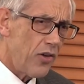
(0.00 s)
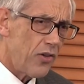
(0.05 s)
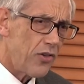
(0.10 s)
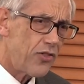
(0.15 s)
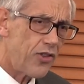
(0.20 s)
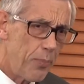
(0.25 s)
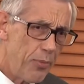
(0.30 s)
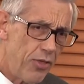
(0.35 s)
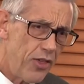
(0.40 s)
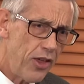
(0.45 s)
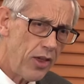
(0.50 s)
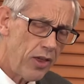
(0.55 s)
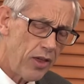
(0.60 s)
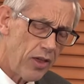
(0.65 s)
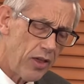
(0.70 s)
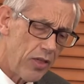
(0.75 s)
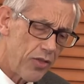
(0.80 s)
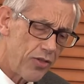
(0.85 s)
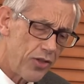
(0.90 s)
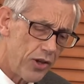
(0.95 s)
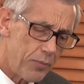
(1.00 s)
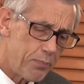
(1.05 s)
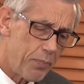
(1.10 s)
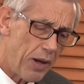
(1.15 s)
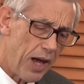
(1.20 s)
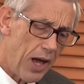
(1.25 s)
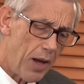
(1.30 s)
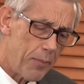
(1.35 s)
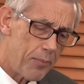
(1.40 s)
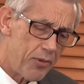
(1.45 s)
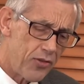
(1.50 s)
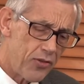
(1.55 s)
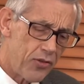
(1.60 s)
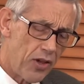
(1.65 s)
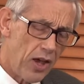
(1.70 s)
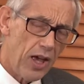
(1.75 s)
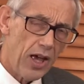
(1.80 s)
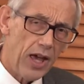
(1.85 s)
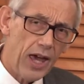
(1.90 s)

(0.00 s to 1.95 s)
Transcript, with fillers: Something that perhaps